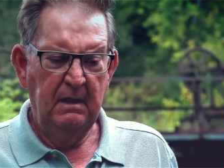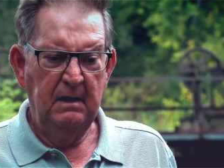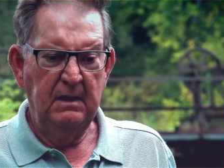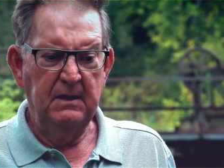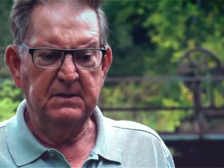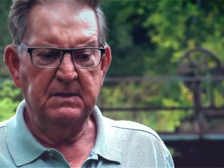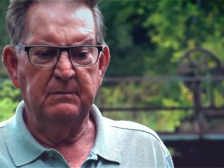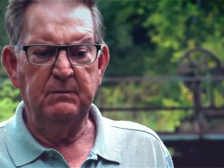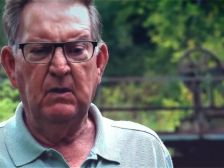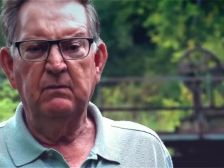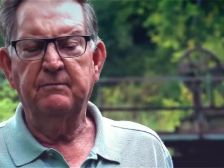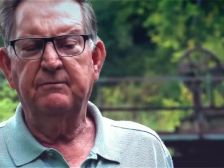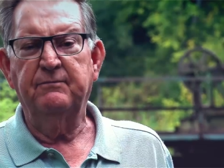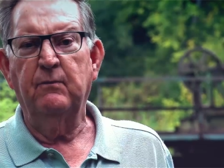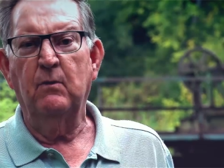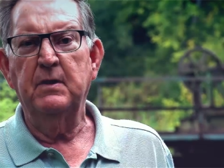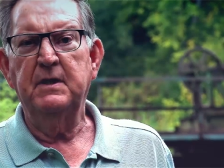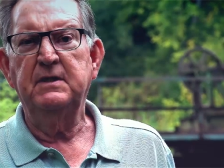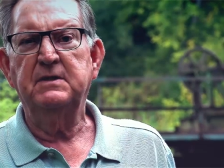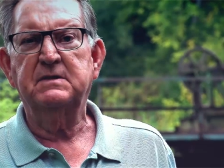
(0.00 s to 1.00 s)
is about
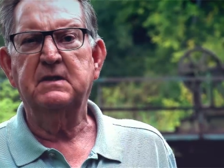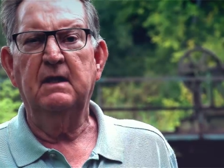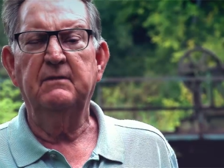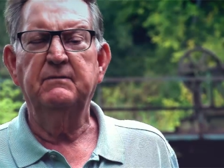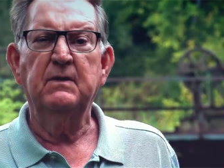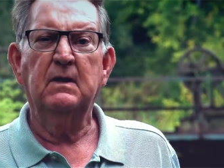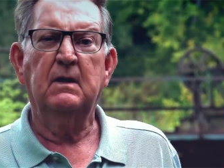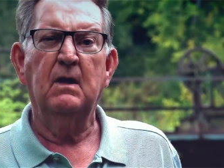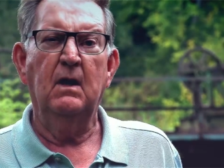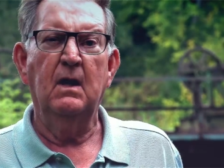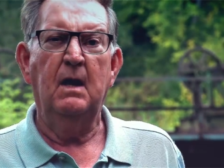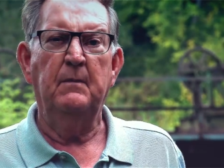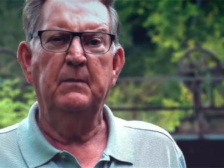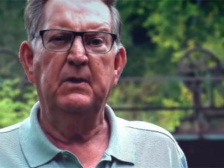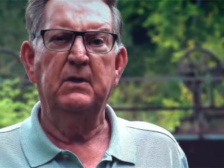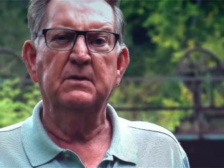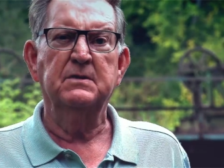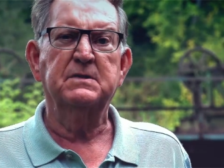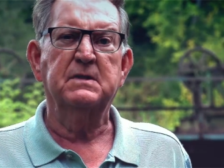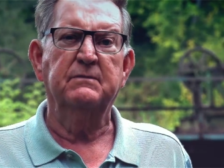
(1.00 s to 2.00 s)
47
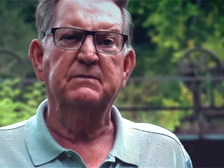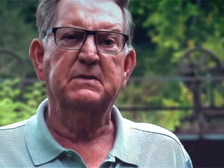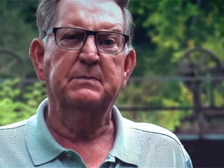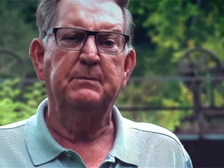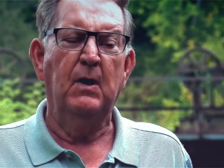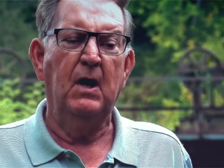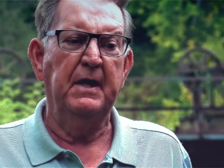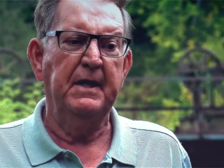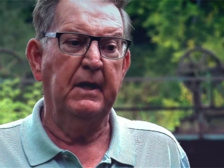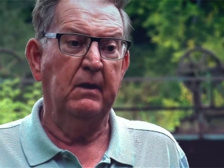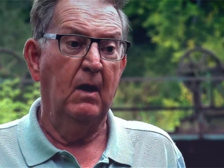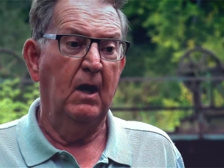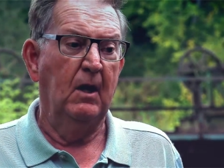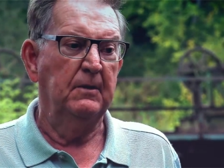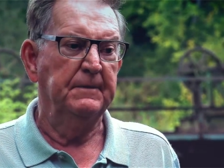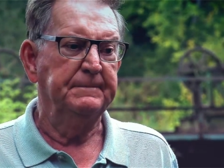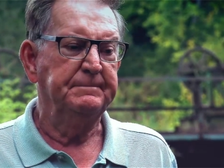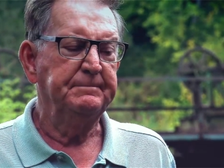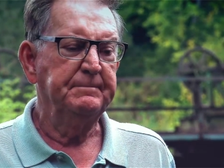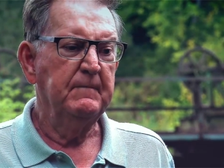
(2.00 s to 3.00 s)
kilometers of spawning
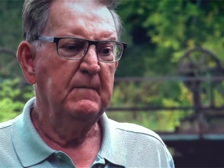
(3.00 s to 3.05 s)
ground.